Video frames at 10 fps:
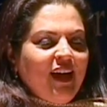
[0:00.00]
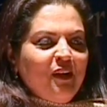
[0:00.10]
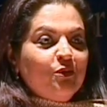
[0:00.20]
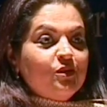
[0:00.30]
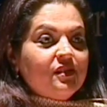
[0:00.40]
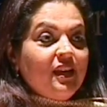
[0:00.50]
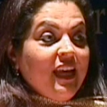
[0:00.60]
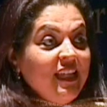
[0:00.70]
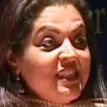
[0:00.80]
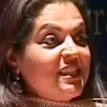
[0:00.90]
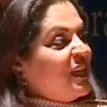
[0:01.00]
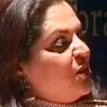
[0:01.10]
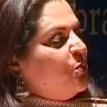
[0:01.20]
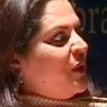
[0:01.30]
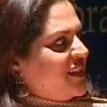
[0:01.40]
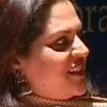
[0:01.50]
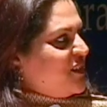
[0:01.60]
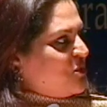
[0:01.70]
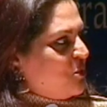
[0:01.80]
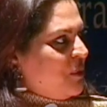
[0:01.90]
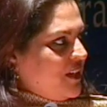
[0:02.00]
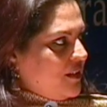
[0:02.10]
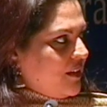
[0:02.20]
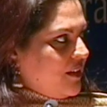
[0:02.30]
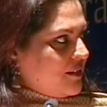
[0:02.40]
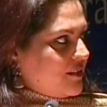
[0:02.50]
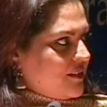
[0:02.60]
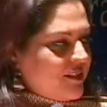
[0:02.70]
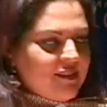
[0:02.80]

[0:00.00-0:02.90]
I was insinuating too many things.